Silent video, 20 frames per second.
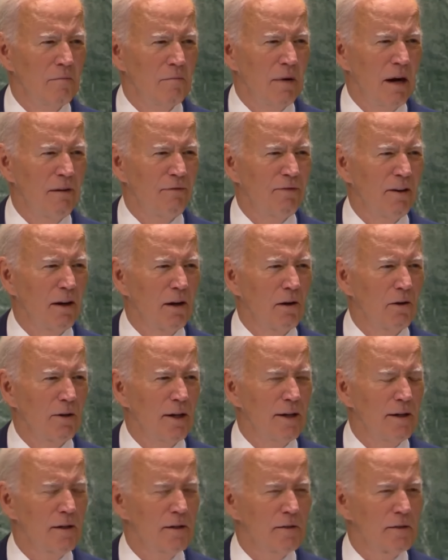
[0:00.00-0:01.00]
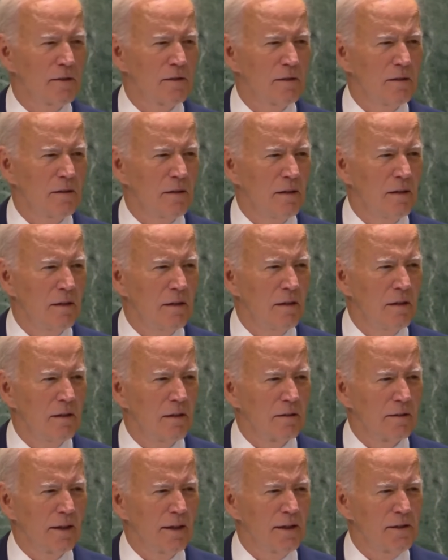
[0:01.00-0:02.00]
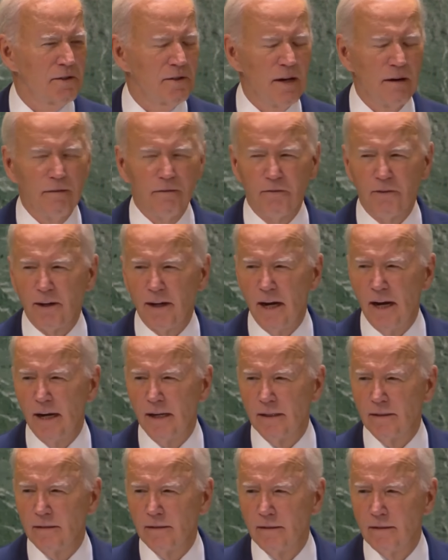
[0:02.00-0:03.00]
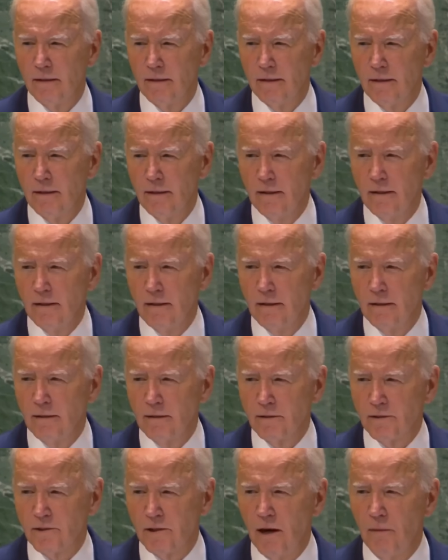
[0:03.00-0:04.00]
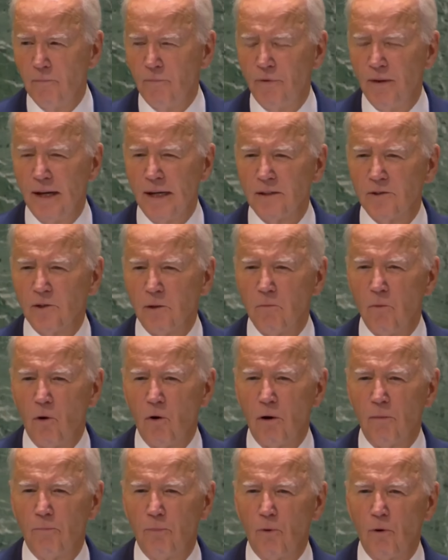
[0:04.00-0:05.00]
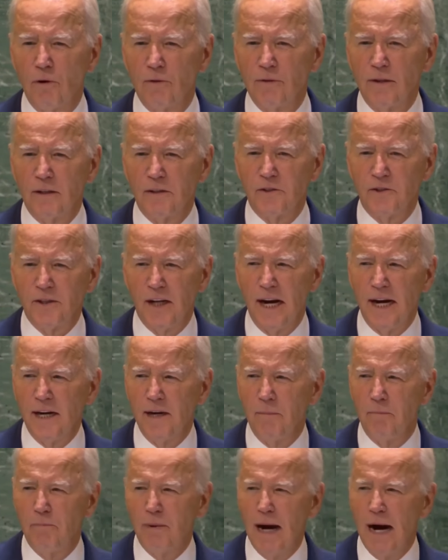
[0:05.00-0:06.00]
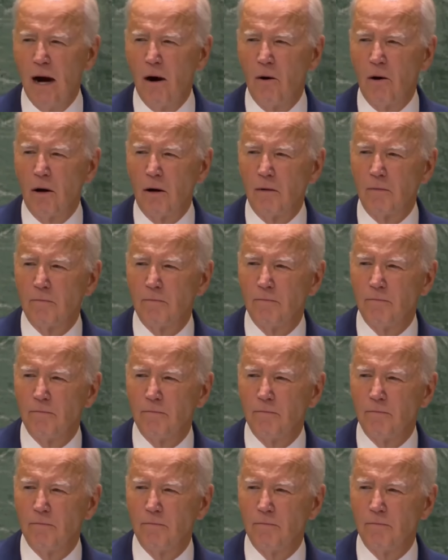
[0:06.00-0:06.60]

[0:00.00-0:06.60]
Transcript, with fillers: My fellow leaders, let us never forget some things are more important than staying in power.